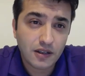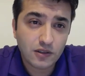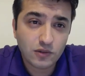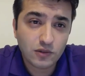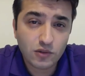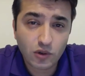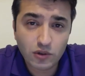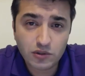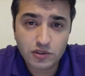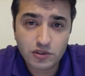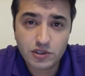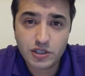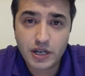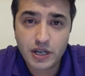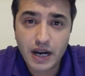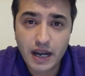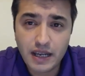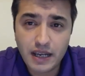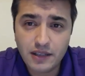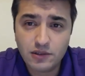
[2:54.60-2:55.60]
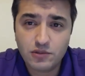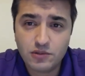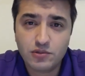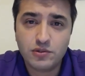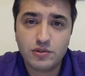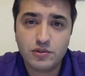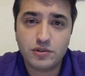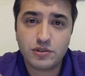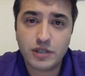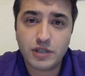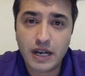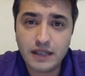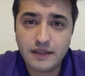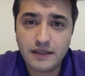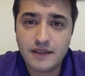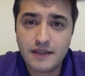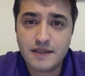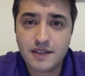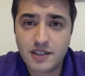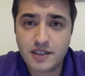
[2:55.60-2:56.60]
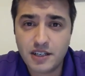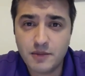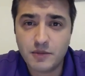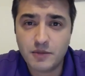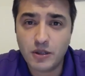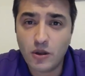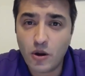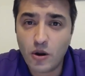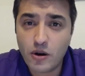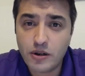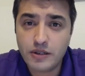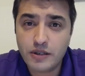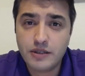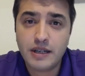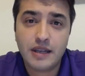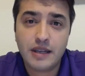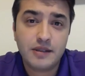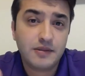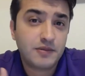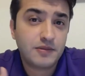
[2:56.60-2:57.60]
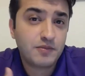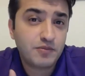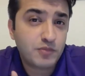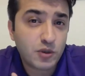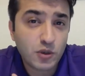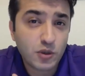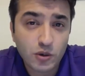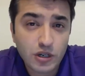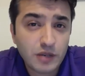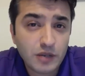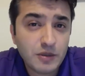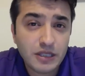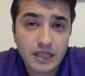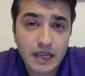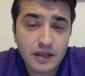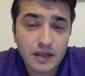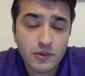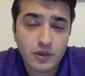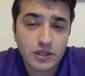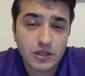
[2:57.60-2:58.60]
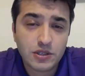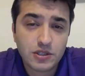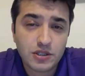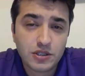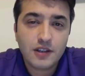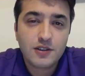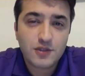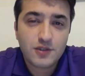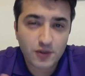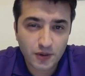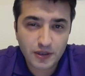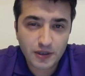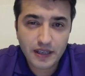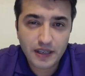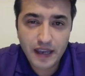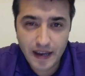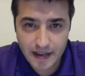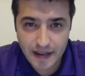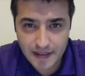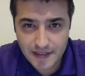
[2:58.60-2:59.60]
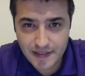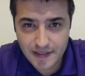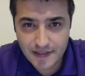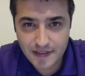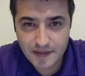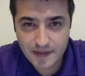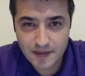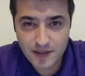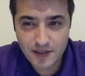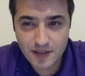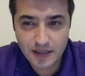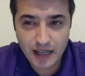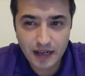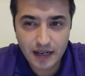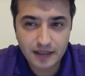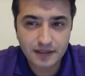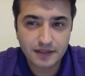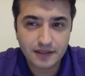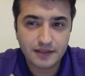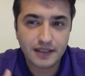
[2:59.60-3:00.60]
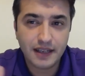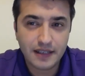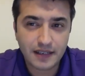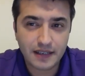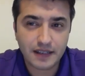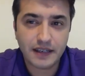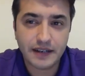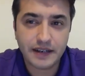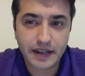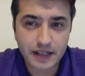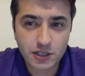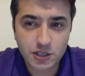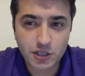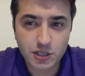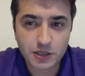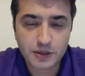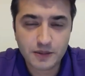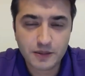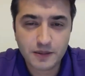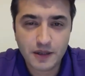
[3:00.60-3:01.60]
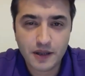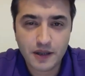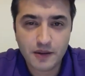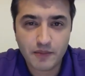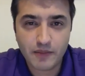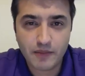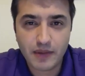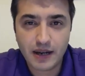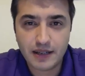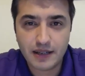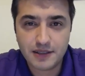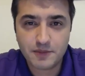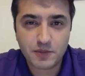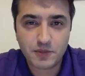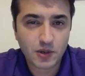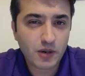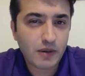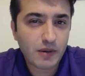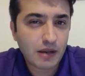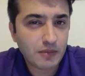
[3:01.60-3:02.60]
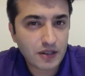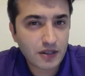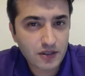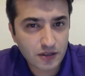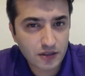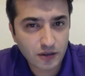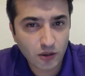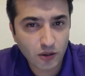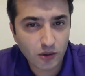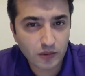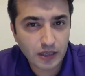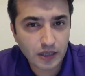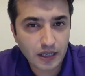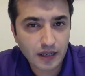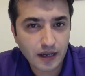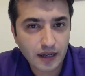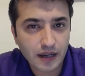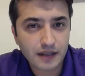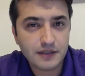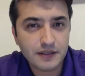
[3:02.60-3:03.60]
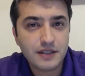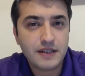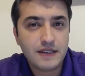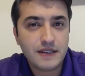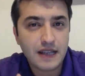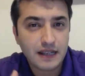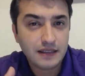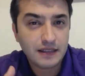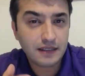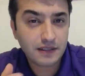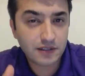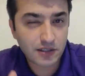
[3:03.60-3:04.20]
don't try to write a script, learn a programming language. So yes, start taking an action, but probably slowly, understanding the